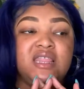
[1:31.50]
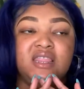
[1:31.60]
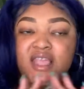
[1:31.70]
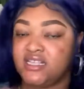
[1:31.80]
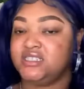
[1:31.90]

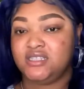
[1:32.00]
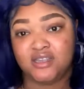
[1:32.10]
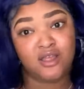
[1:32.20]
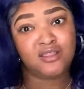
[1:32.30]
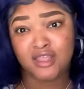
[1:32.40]
that's
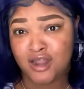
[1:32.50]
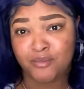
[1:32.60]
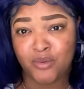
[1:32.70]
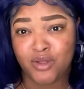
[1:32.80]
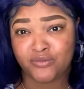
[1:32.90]
the
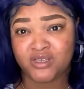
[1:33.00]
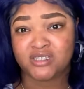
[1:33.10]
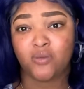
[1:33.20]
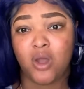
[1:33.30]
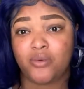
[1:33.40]
number one
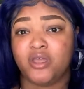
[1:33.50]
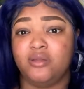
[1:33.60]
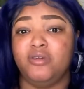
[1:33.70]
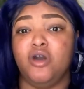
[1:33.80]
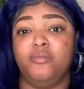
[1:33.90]
reason why we're gonna
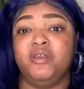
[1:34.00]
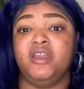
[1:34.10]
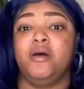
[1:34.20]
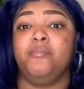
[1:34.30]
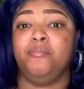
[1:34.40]
be
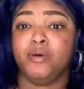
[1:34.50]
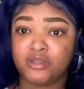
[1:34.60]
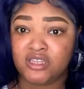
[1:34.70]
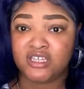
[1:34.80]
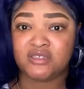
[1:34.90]
opening up
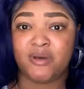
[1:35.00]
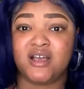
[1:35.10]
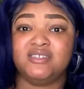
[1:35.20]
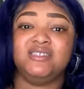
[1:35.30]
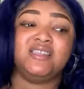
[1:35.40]
both of these
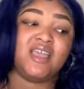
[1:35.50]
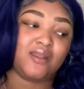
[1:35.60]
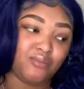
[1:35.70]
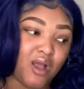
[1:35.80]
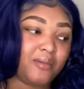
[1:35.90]
boxes,
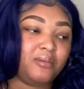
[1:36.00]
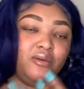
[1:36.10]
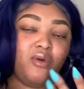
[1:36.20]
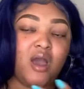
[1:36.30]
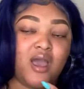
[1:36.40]
and probably
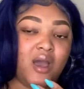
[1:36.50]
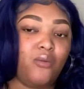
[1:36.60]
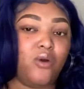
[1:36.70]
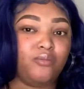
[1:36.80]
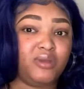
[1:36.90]
why I
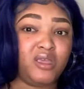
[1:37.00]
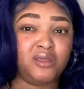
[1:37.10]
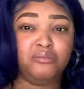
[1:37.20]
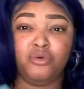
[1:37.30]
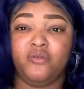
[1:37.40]
won't
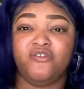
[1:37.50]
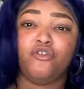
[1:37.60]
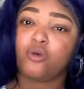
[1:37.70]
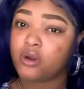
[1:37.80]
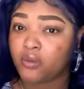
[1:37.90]
be moving
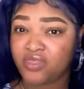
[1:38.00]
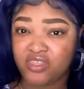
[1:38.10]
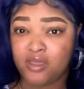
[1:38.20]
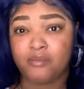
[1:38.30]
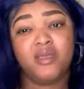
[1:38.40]
forward with
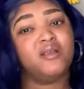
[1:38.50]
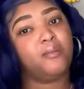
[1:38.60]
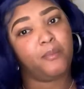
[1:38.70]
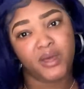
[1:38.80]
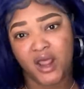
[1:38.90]
them,
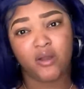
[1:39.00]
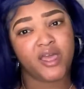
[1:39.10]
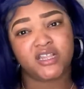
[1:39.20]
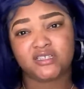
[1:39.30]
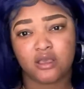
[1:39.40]
but I'll
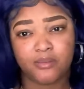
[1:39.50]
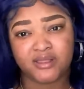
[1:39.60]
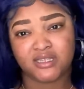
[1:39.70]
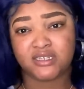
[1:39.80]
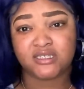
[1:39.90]
kind of talk
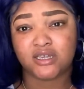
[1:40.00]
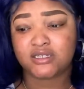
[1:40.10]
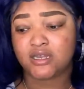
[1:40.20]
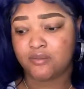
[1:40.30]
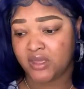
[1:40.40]
about the
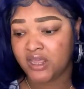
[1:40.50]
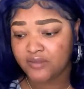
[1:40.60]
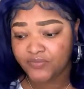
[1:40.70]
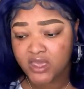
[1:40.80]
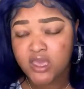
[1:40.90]
details in a
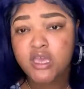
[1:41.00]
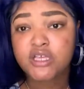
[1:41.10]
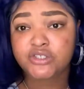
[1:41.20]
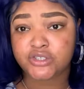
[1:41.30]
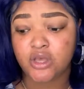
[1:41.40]
minute.
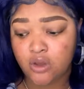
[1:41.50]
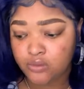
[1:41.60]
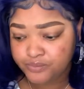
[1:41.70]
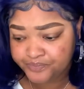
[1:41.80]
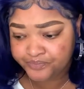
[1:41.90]

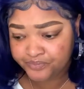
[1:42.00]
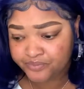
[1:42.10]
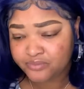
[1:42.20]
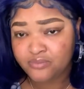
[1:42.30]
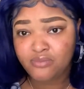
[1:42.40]
So
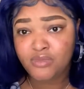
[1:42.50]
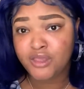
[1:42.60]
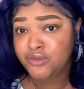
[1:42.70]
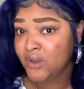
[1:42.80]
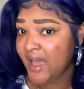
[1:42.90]

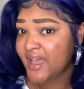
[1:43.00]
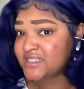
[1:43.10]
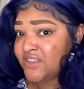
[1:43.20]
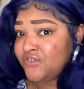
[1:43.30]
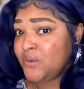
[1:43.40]
you guys,
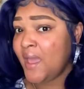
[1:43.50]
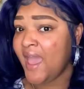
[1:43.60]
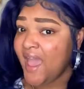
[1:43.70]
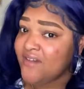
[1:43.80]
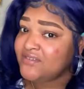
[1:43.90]
if you
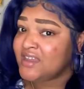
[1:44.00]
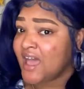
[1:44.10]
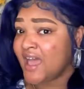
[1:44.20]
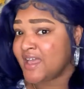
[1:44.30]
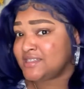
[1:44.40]
have
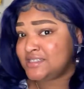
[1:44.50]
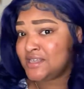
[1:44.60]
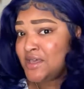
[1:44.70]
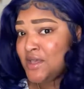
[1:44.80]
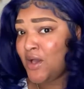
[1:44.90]
not
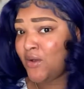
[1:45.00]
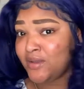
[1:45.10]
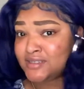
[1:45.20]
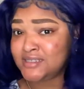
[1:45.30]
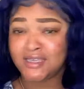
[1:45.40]

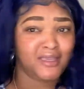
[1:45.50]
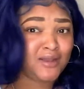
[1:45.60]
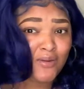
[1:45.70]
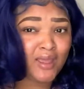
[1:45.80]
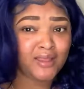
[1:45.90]
seen,
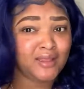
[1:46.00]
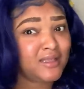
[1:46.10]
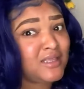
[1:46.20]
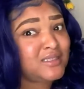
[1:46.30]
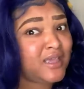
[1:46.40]
okay, look
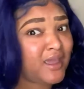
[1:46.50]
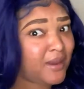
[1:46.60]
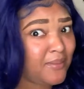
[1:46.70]
at this hair,